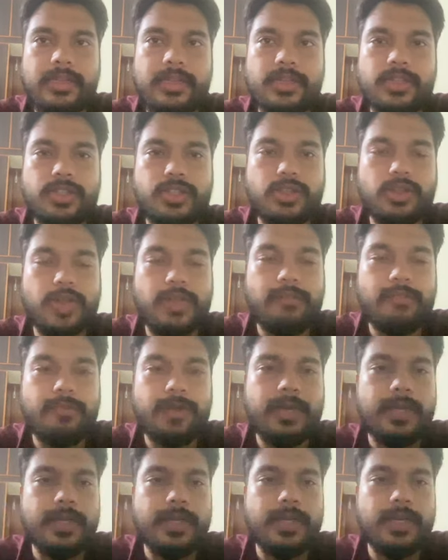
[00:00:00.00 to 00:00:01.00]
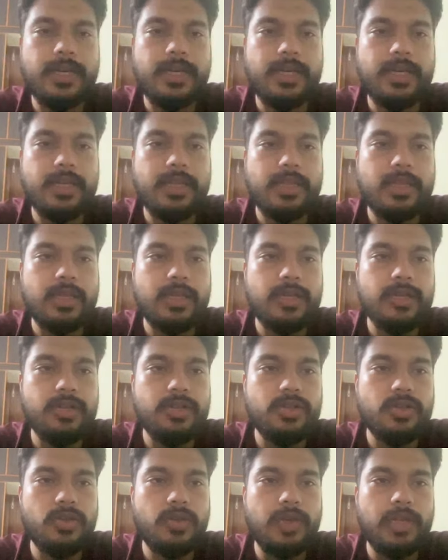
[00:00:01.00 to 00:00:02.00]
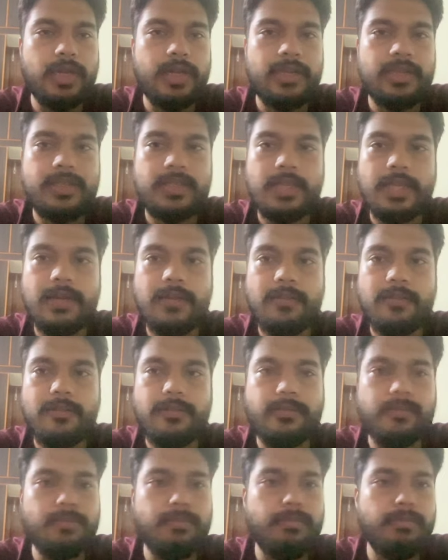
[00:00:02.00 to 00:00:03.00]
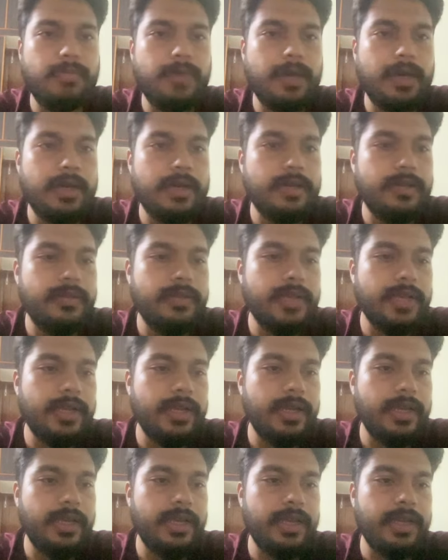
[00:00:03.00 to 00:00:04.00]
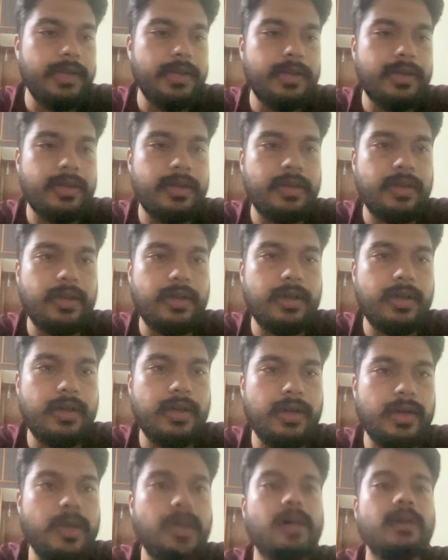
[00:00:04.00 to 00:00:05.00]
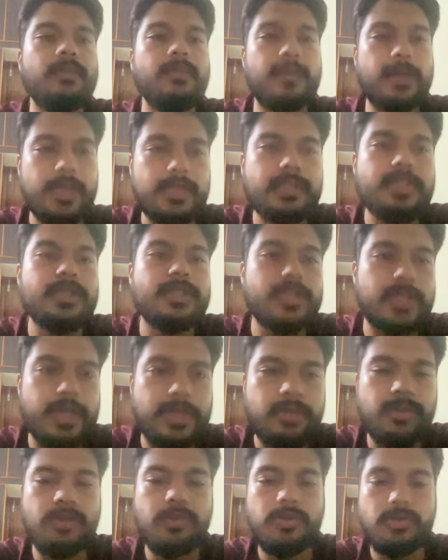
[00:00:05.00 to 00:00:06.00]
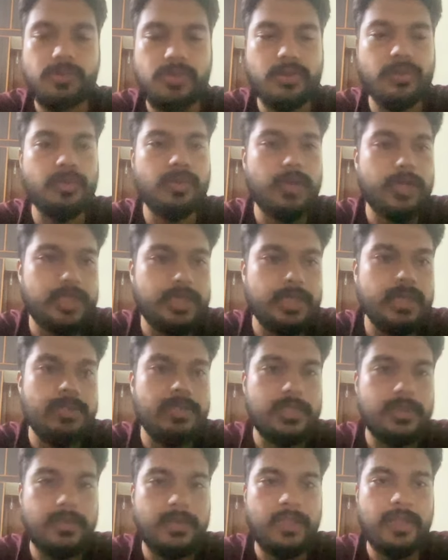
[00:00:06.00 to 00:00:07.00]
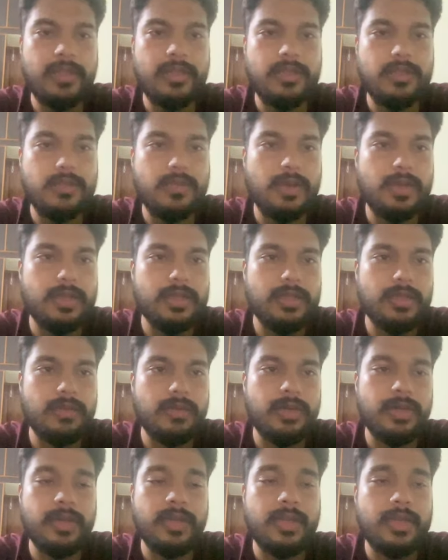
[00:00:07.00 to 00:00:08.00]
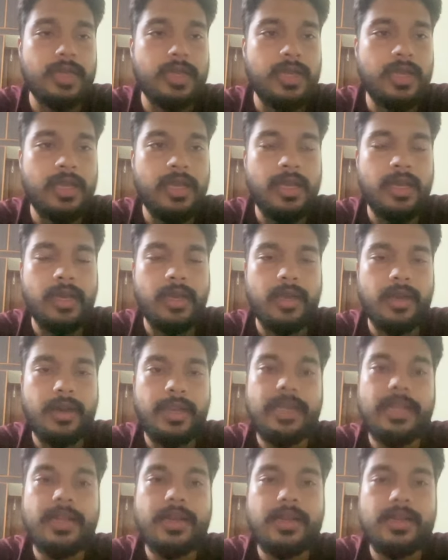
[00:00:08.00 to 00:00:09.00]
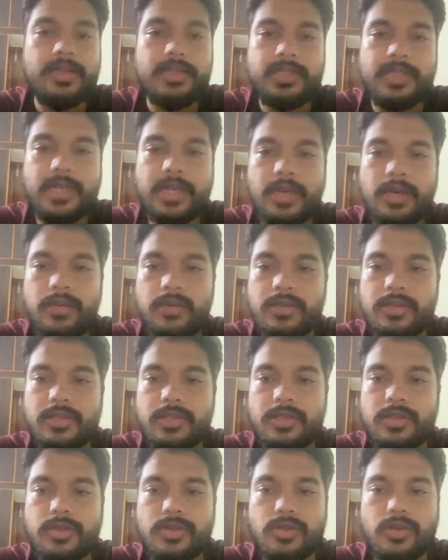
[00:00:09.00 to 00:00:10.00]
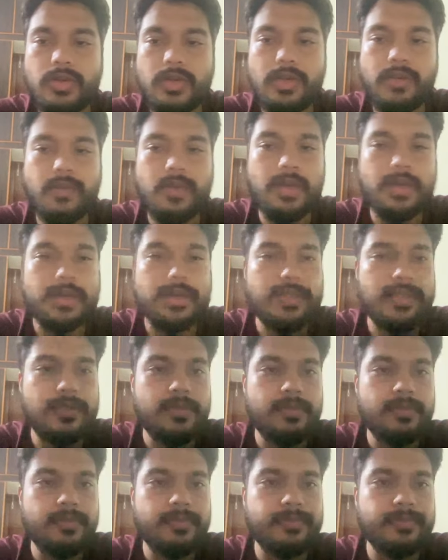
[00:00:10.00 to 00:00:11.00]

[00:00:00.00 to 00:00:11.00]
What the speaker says: It should have been done in the controller itself, but then again, let's just try to do this and see whether this works out and really understand how this controller works.